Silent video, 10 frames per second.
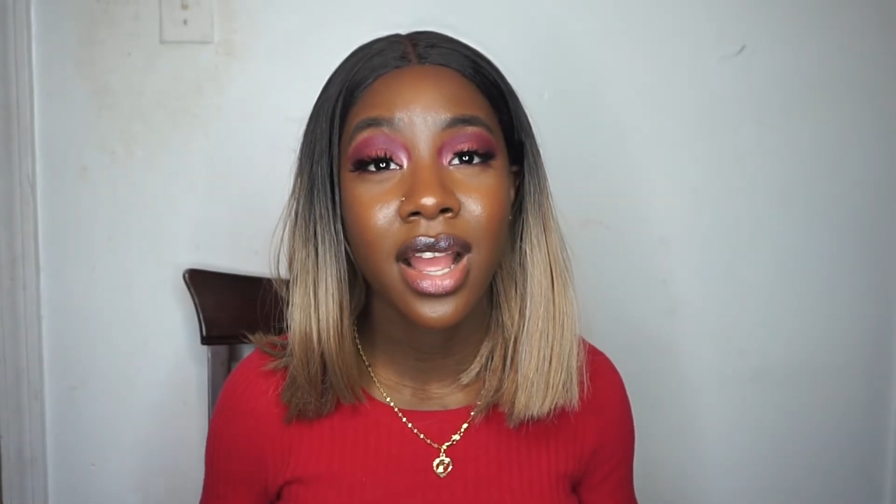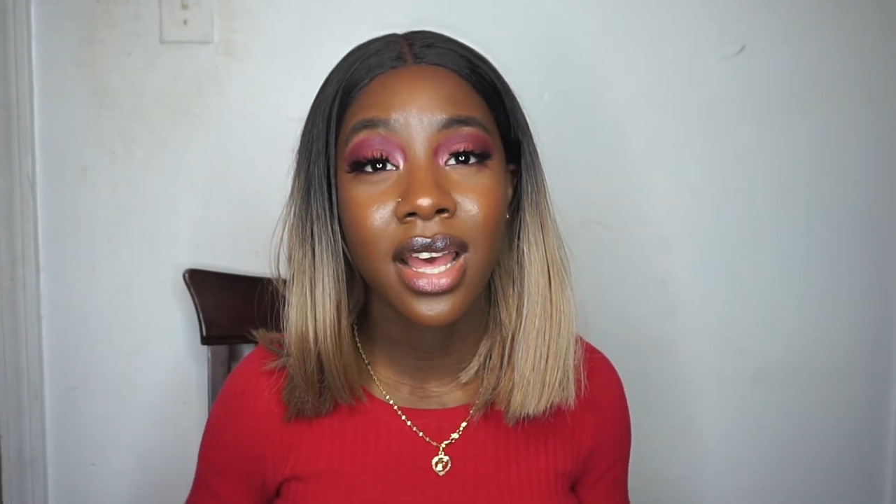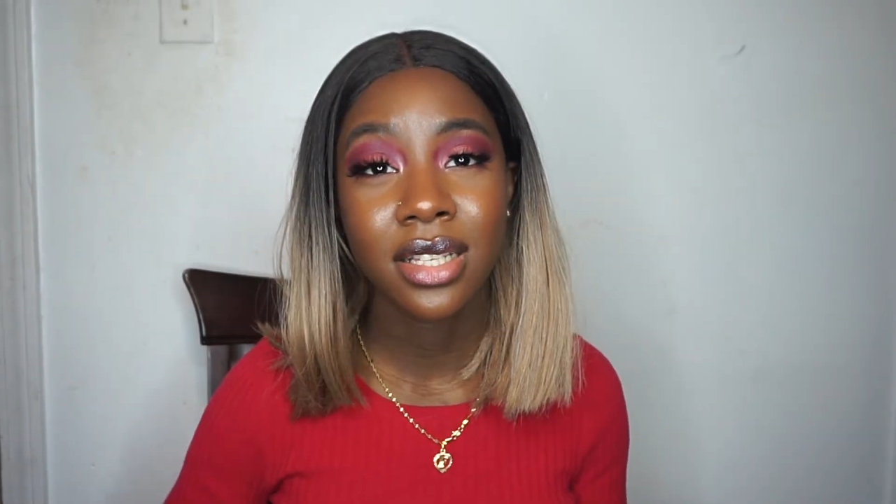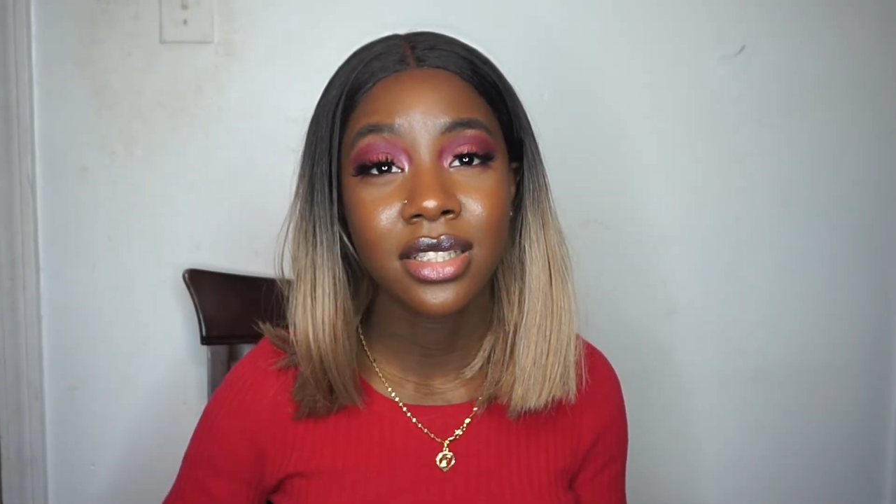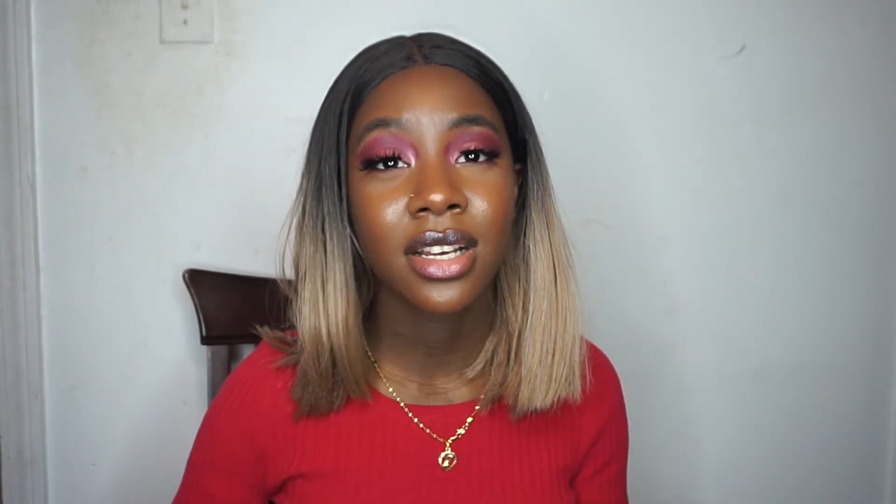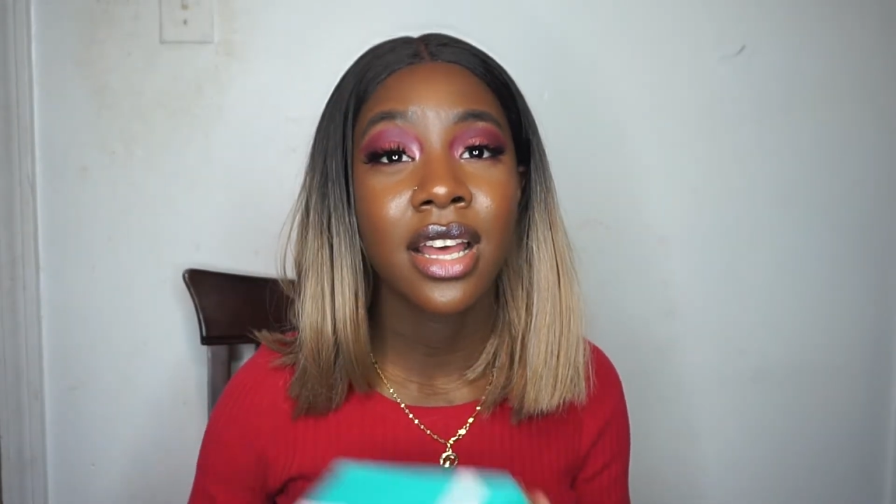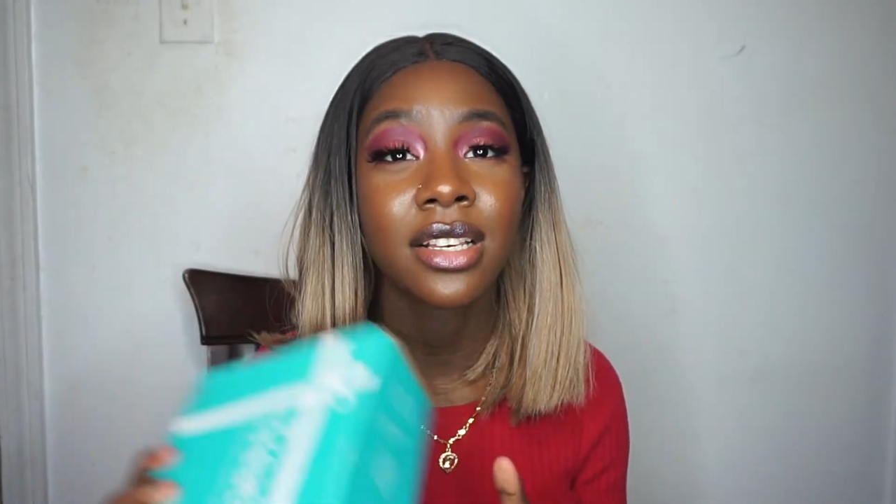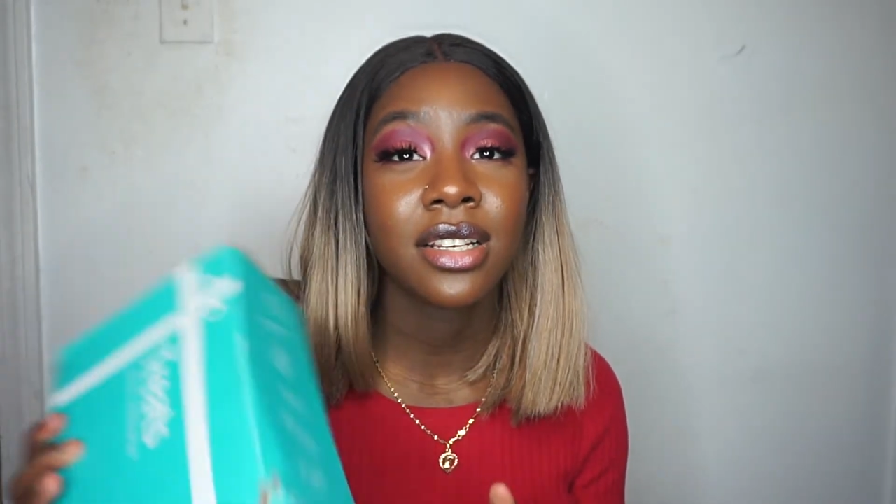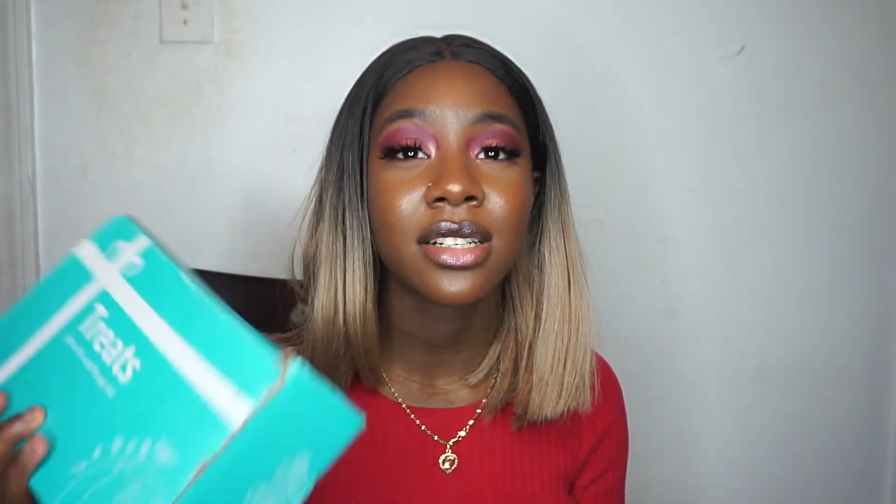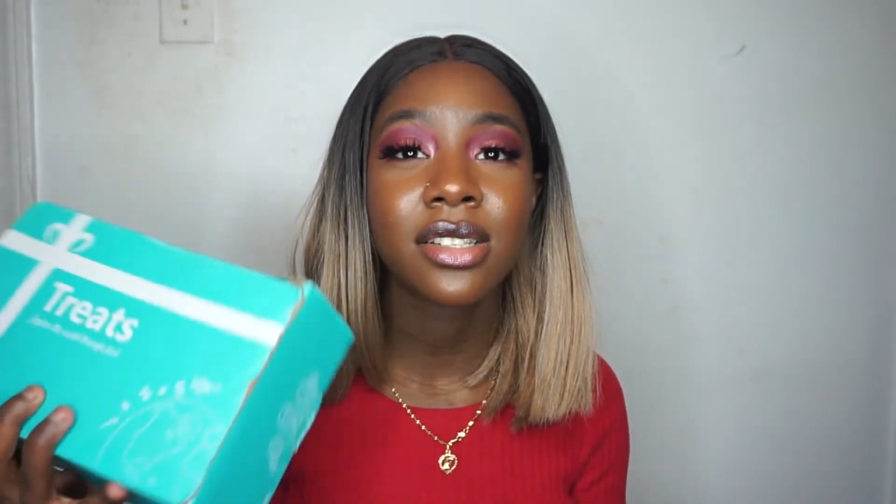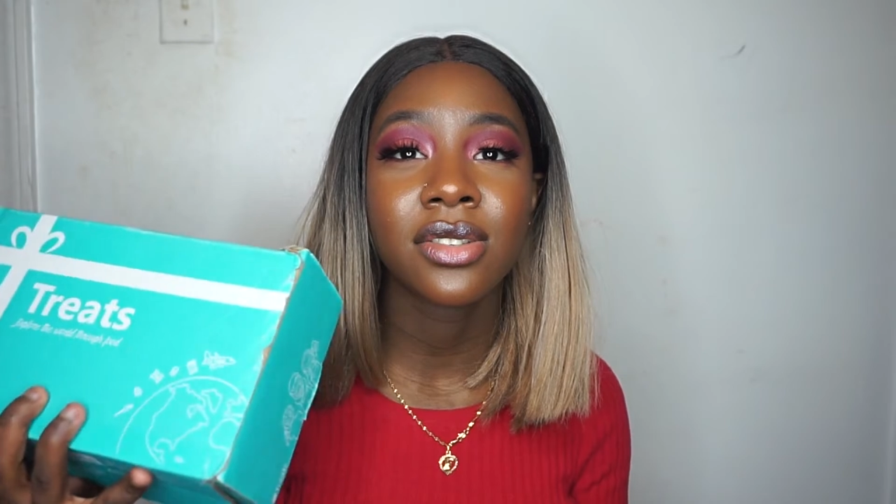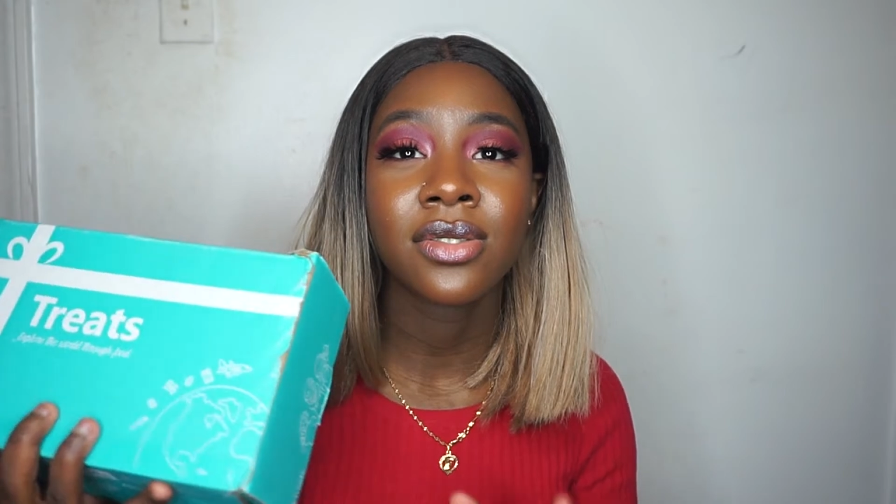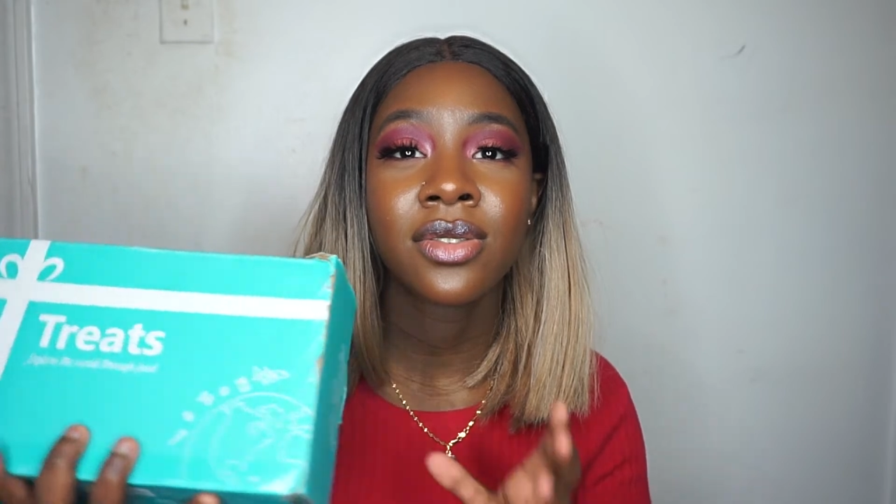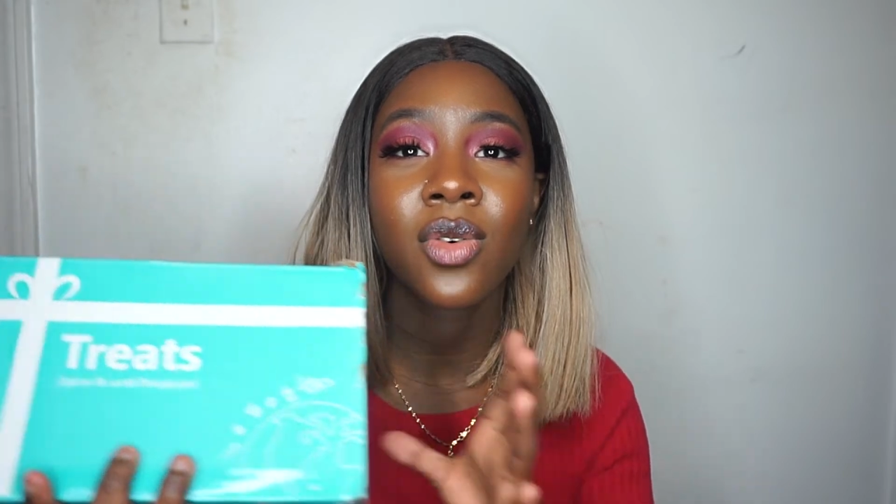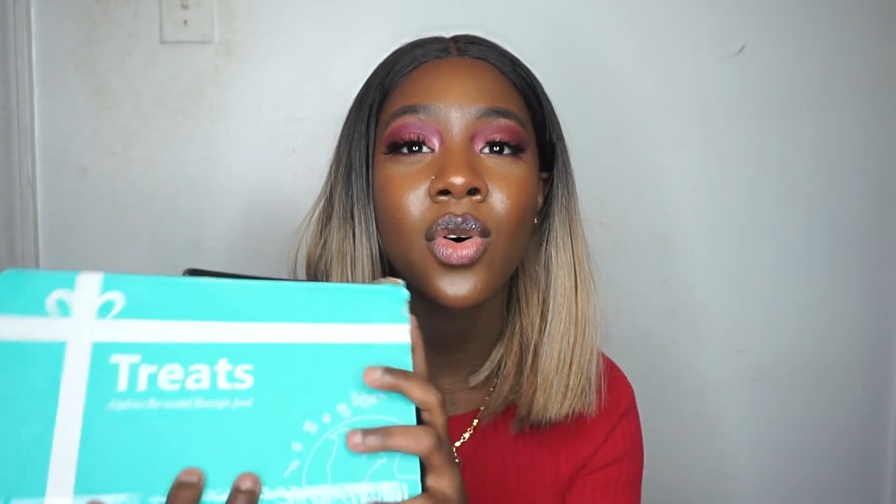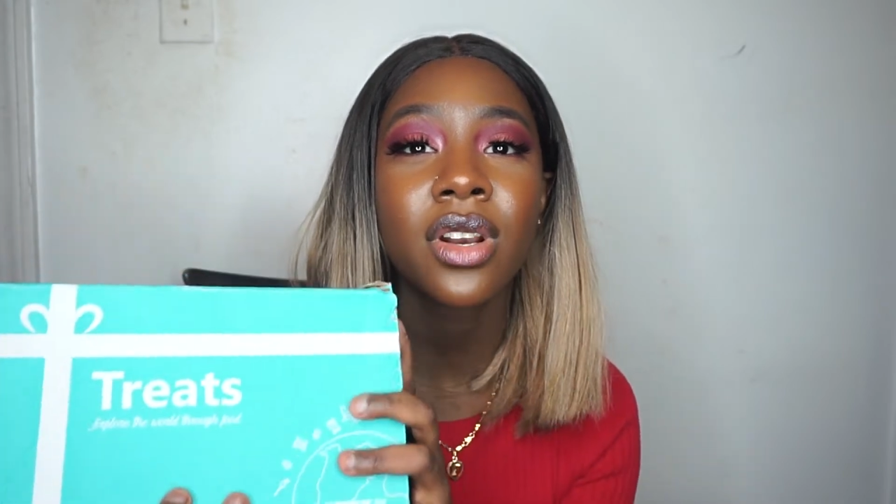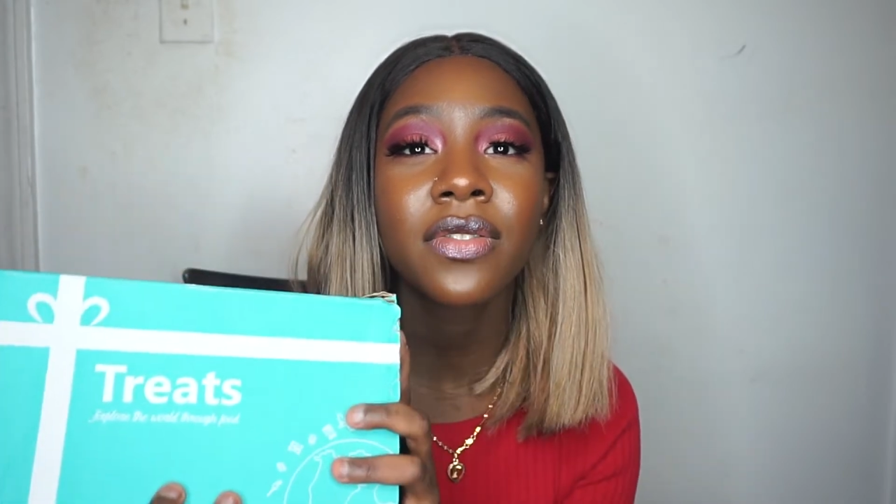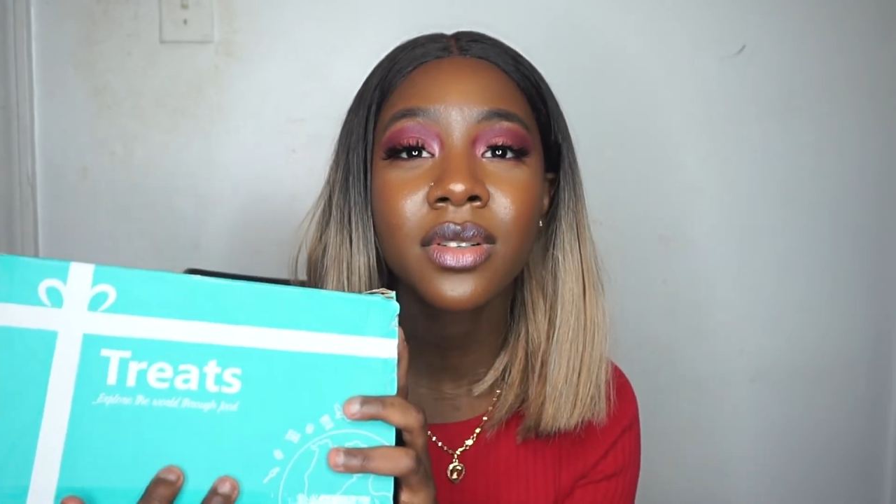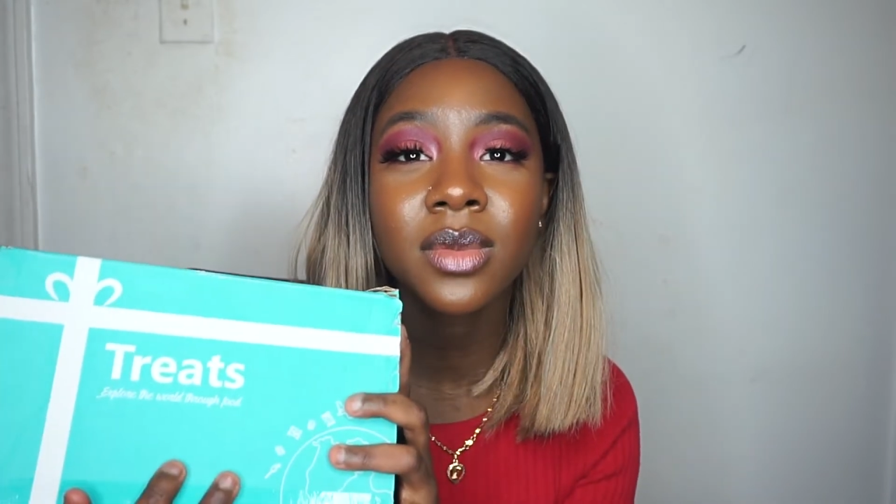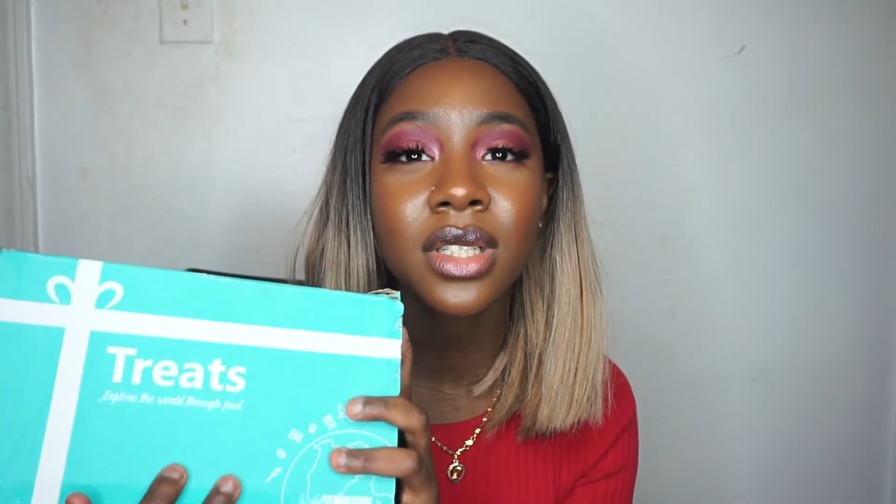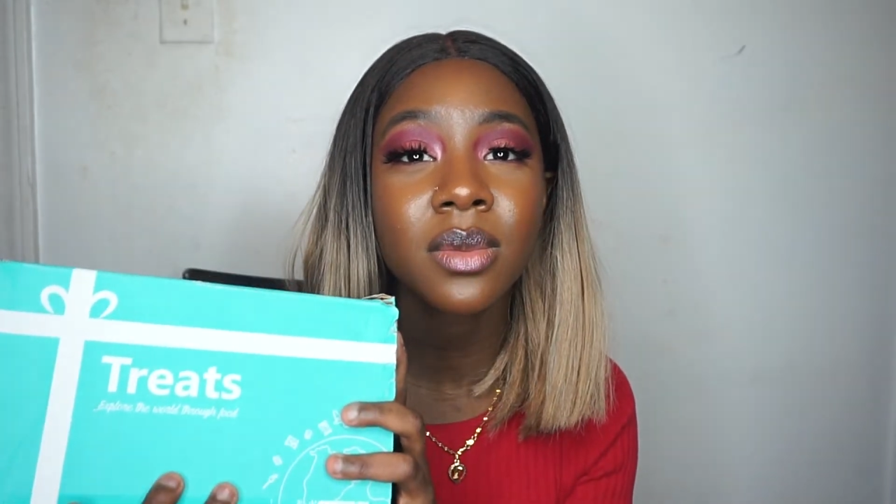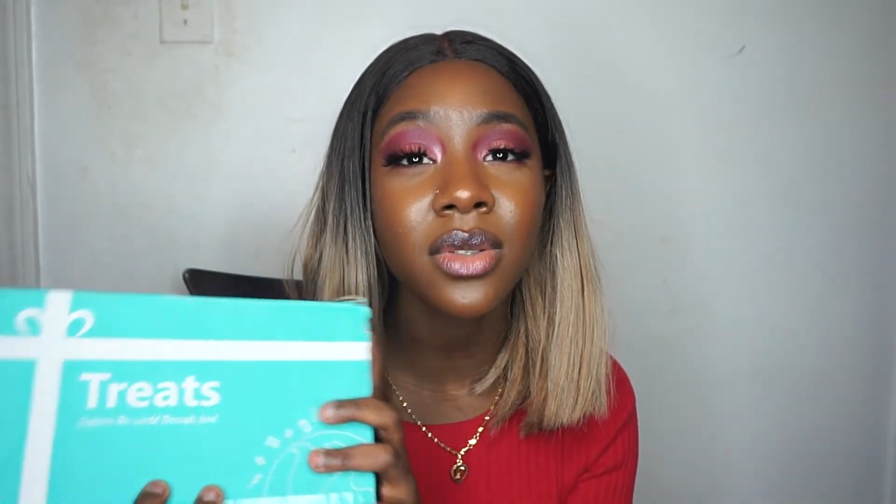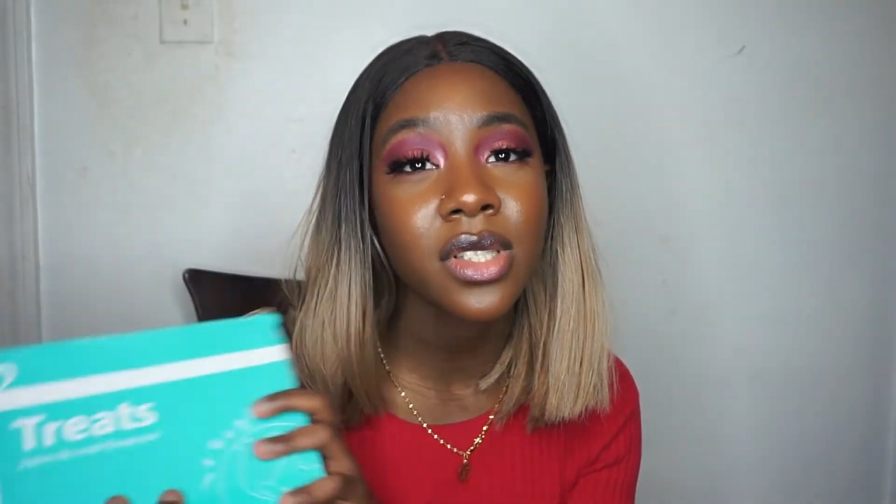got the idea to order from them.